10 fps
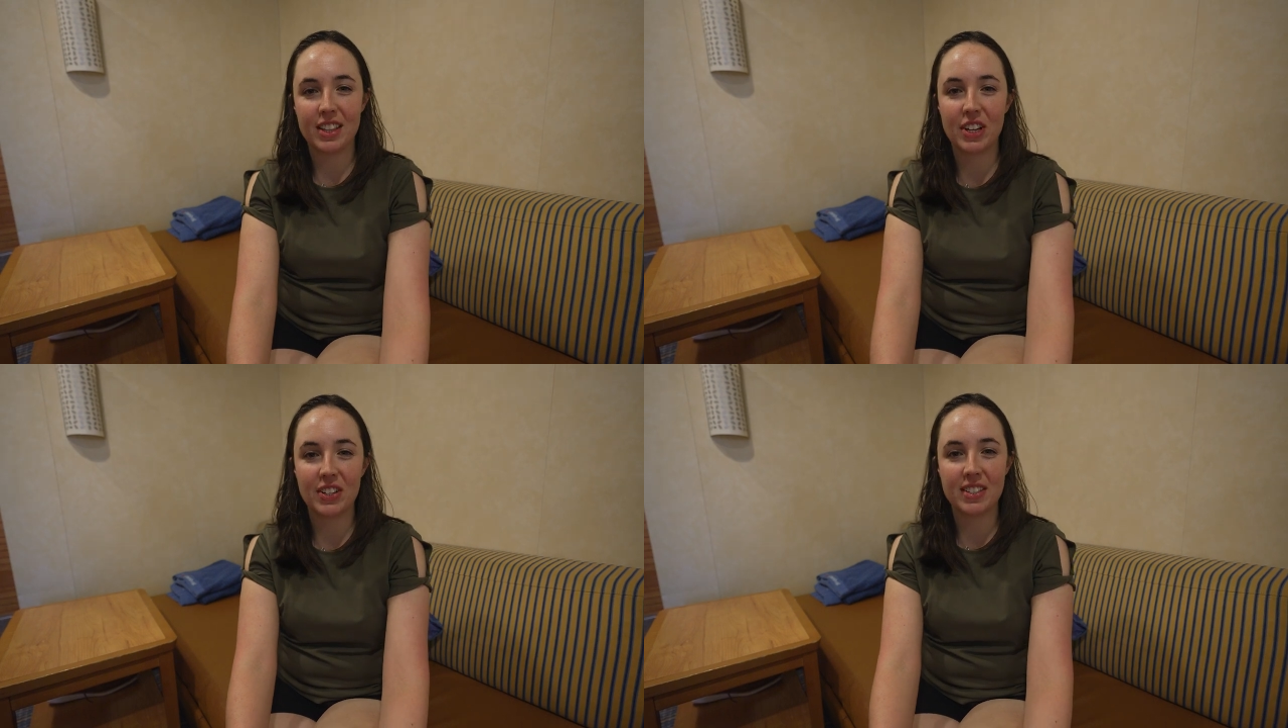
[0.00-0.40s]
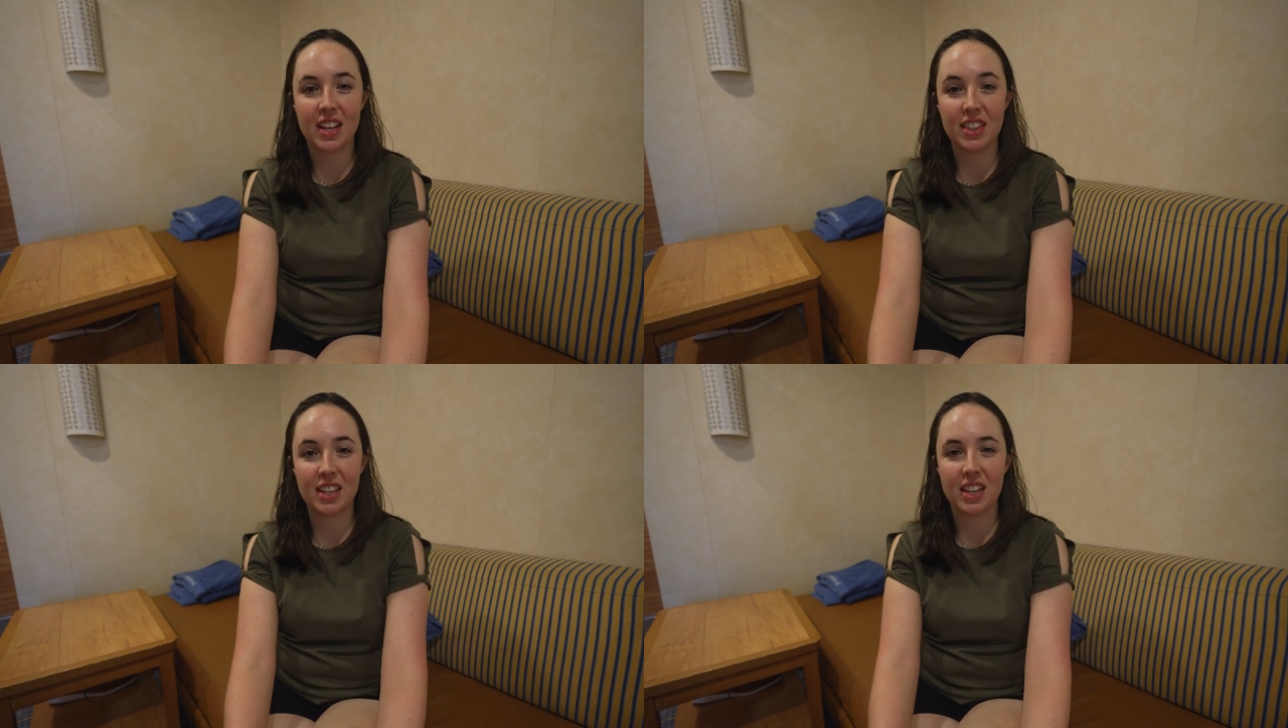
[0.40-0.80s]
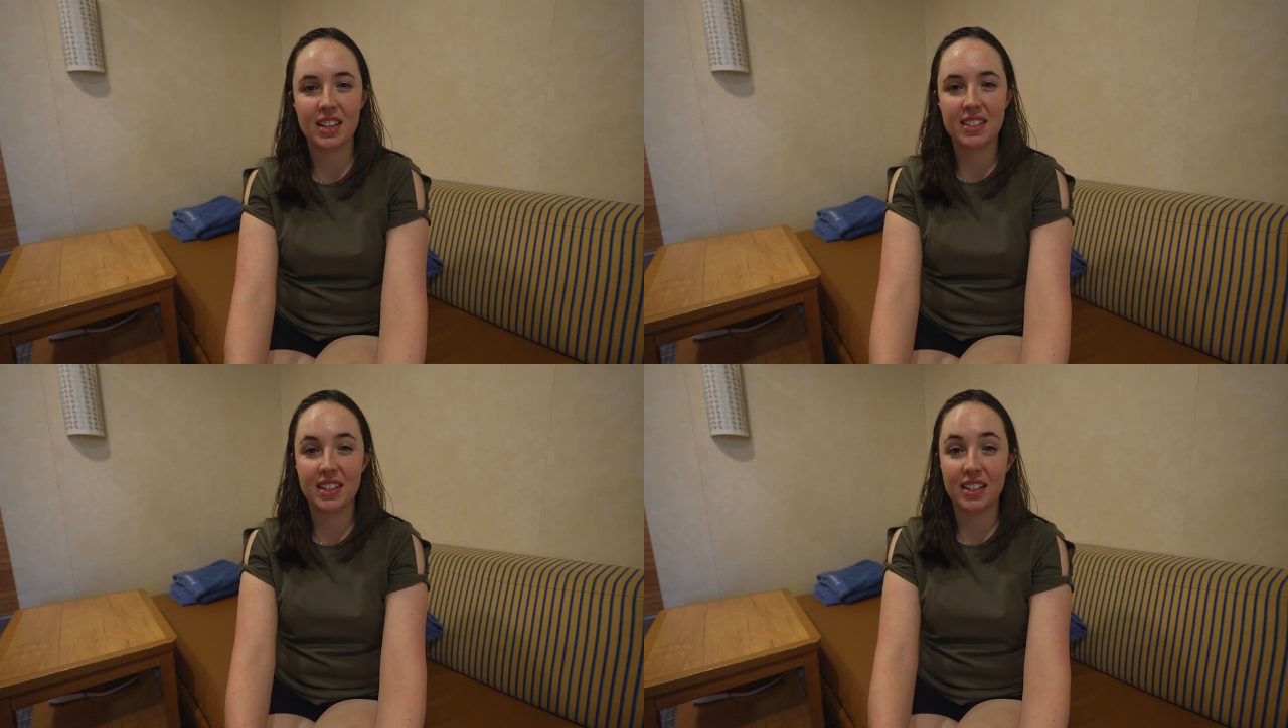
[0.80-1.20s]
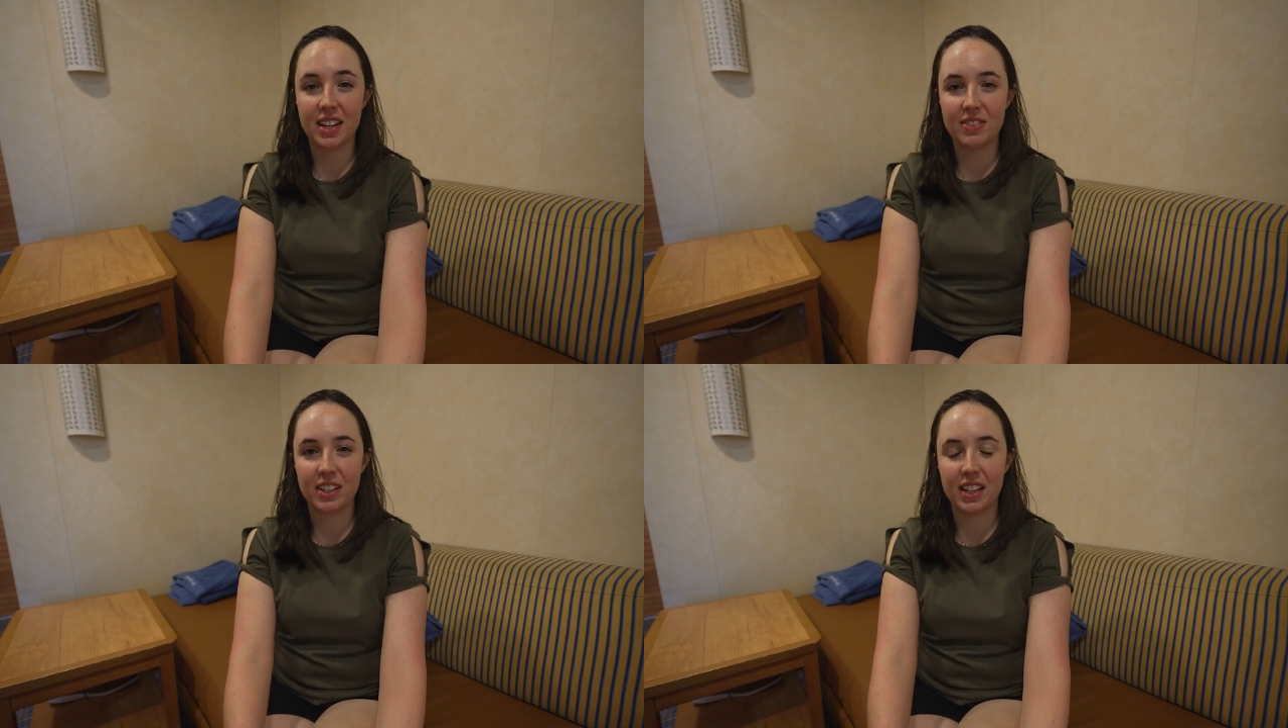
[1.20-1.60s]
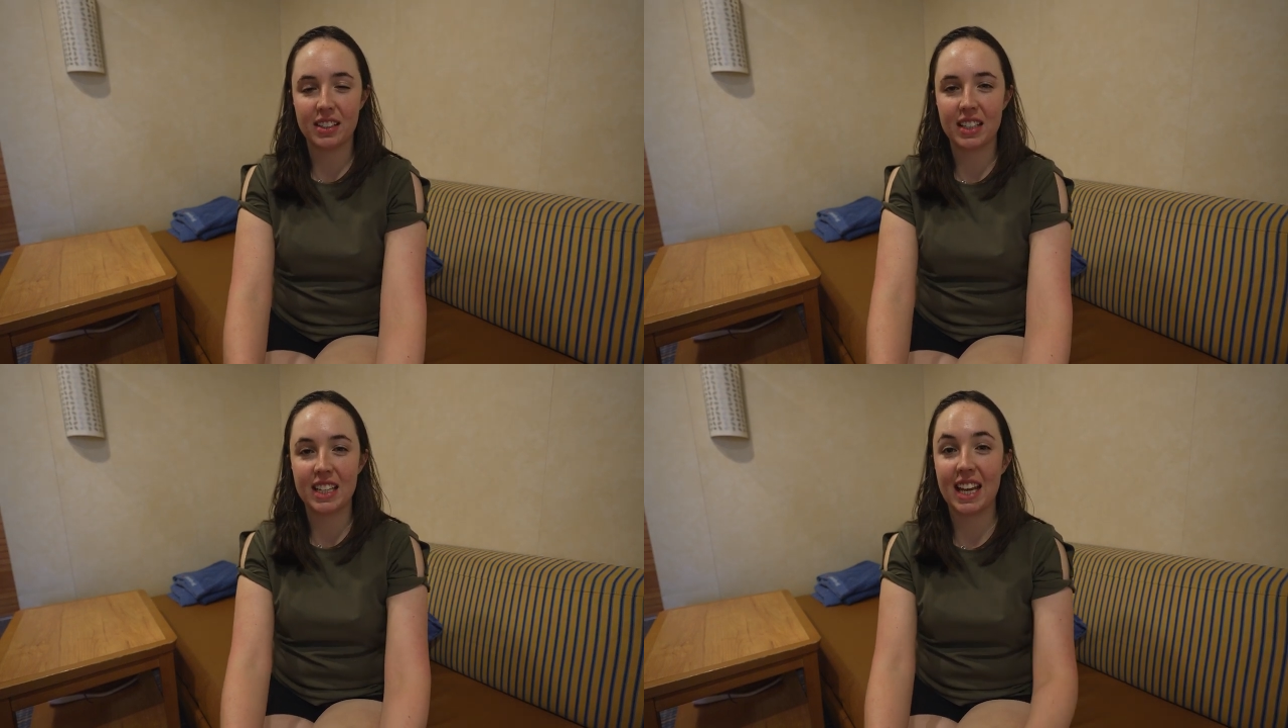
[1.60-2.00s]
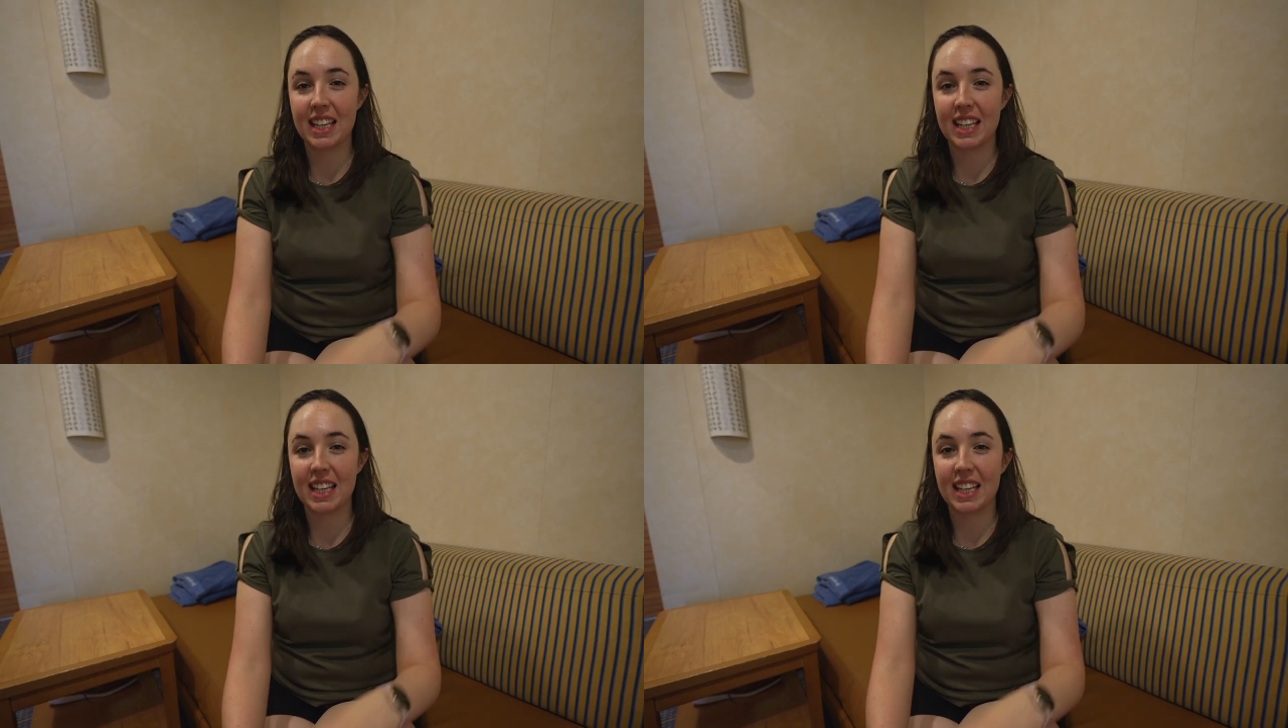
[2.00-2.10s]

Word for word: There is nothing significantly